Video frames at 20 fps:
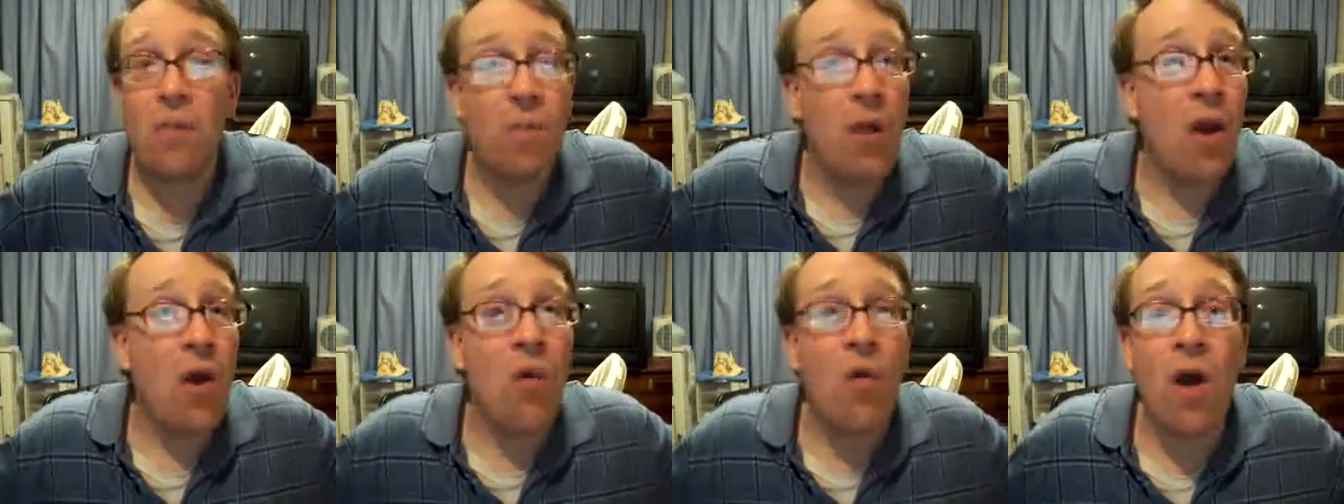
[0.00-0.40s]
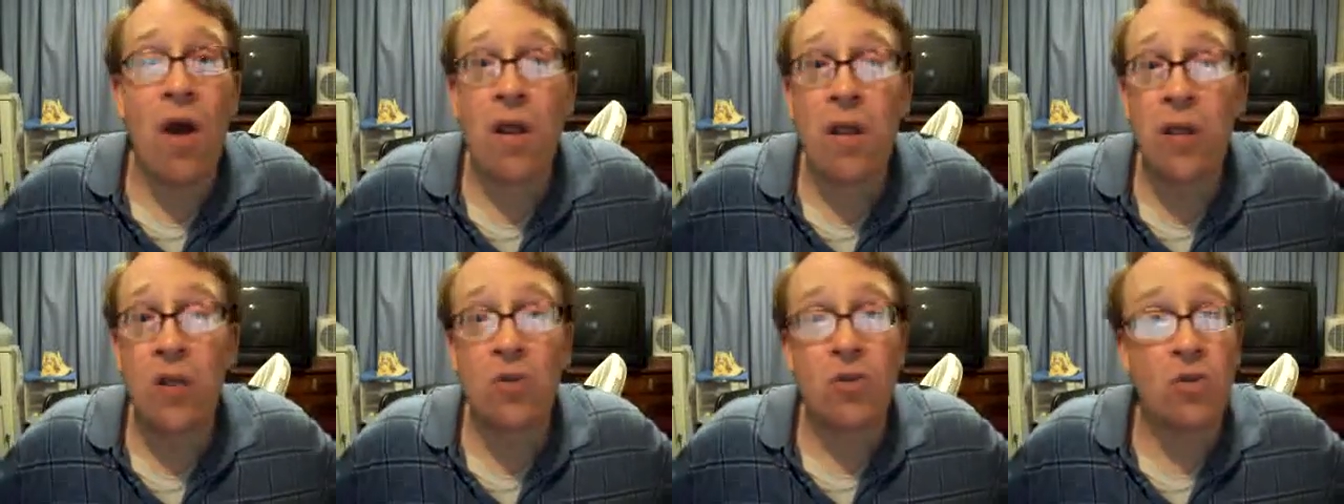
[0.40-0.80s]

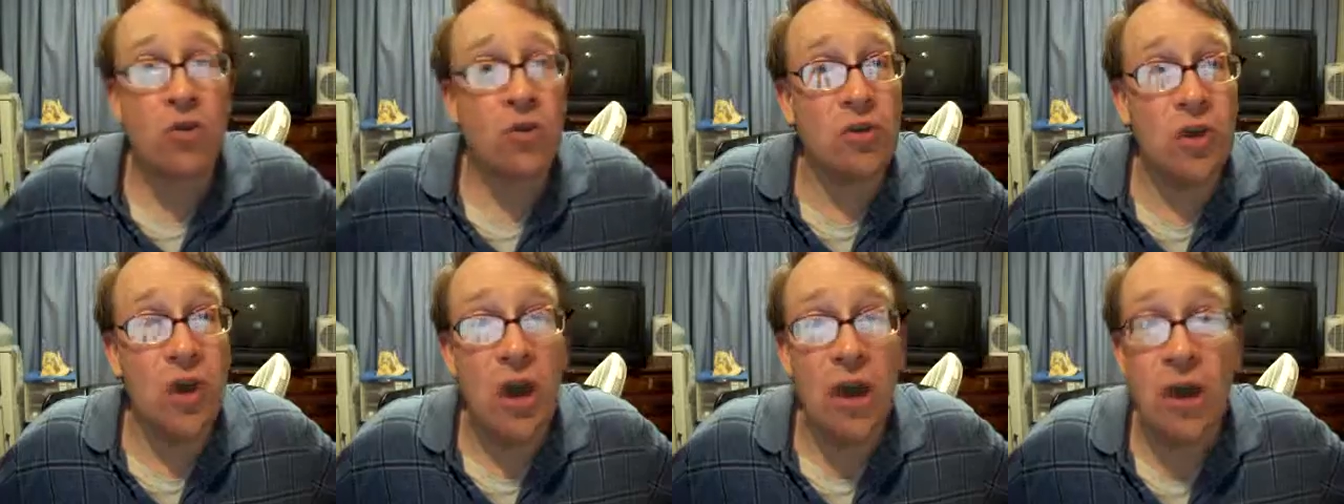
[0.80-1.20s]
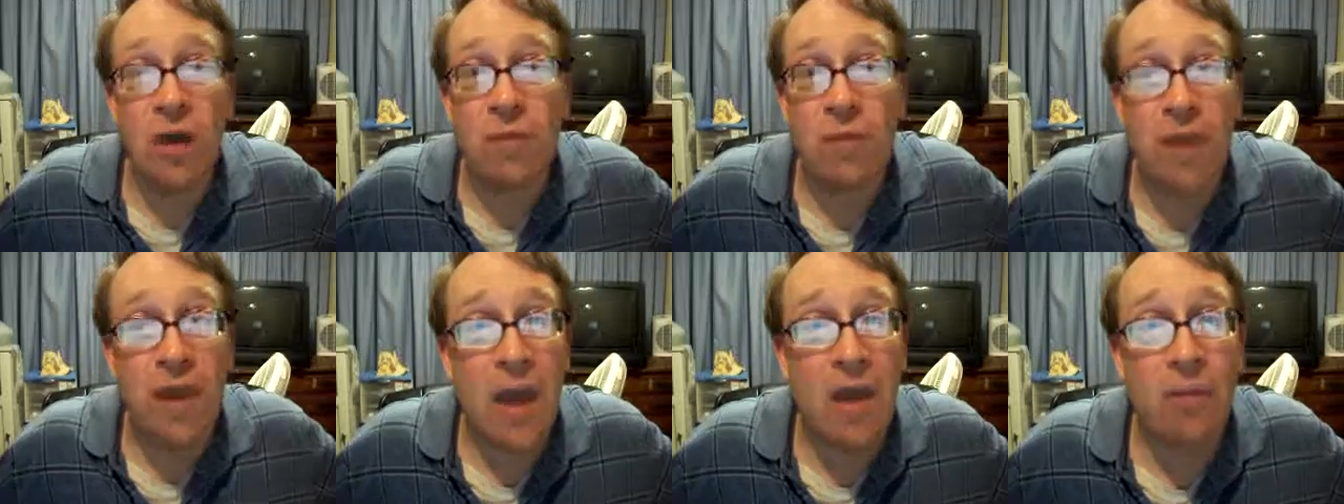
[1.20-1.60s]
Marijuana users are not
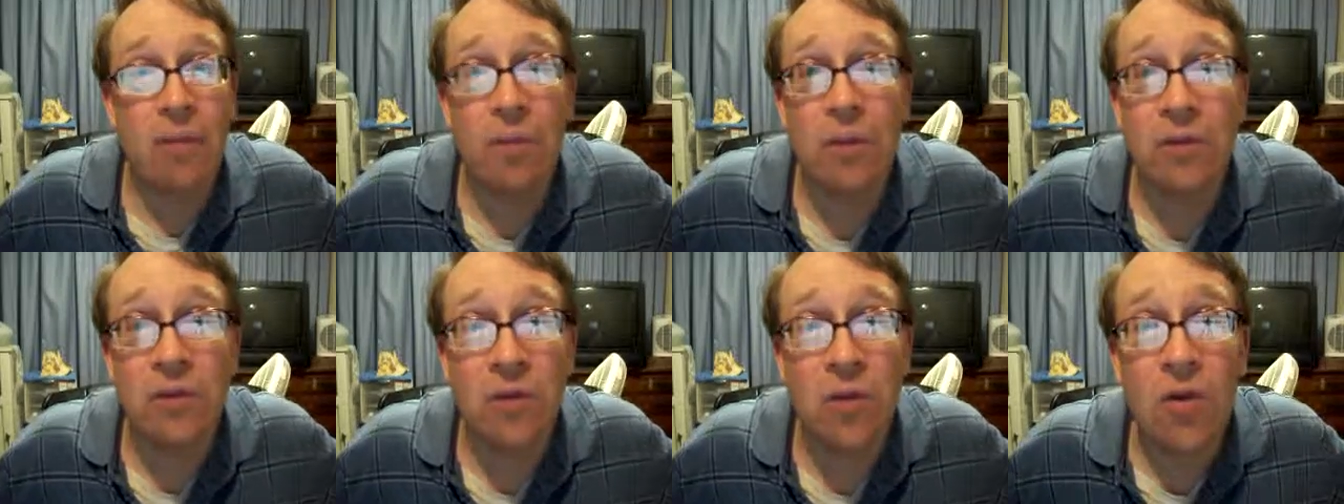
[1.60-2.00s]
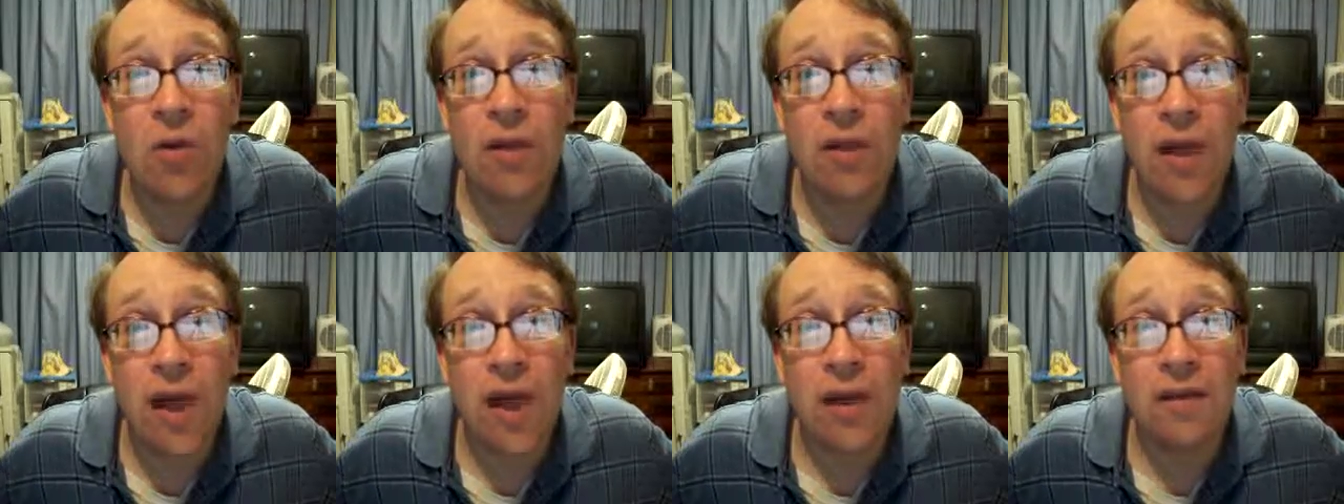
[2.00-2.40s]
going to be capable of
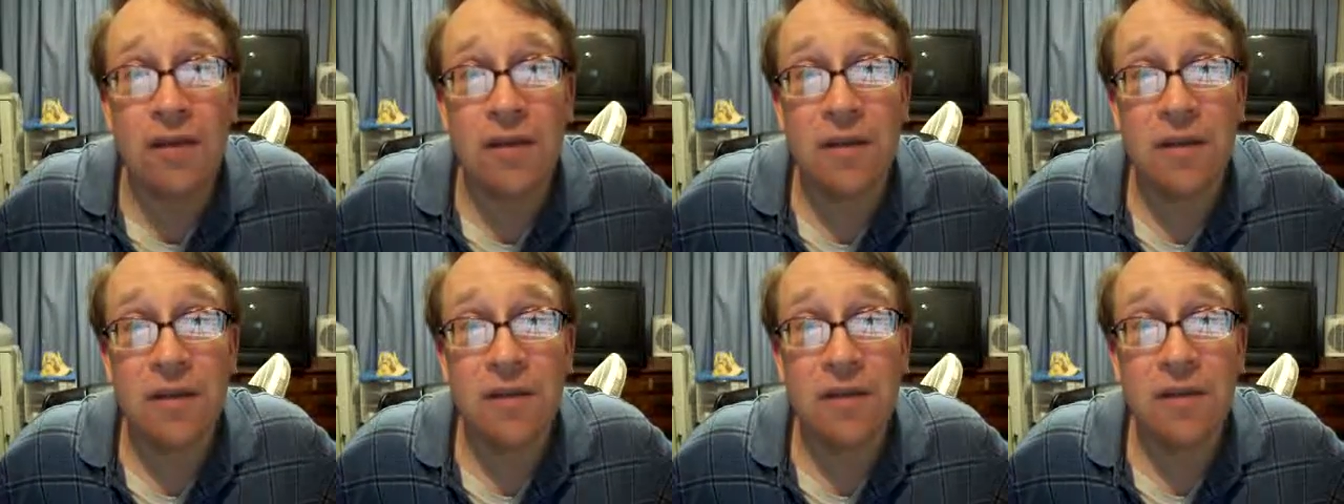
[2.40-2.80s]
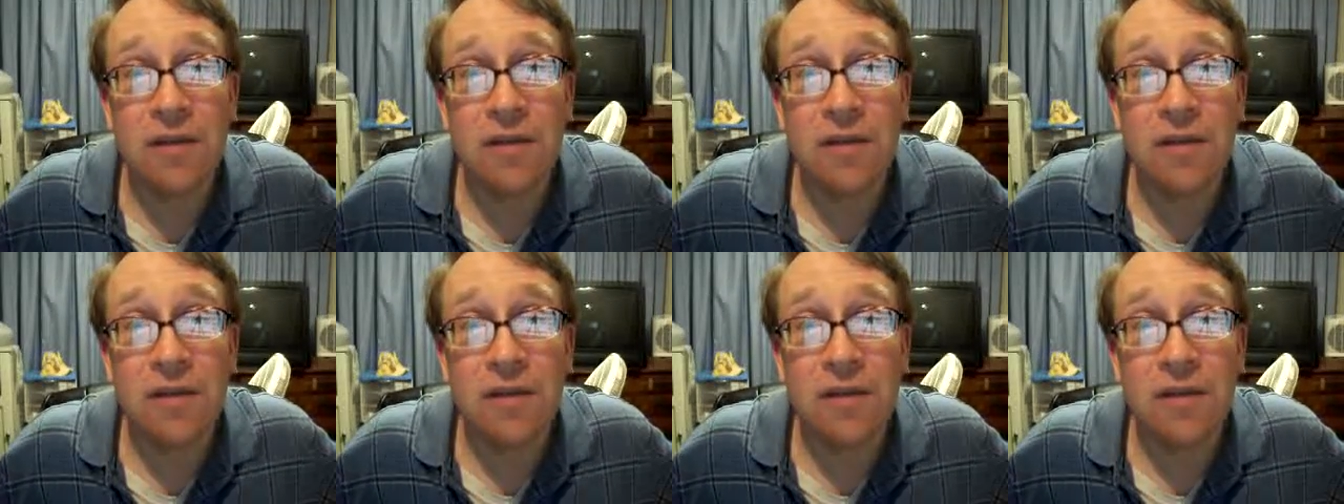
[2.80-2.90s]
doing that.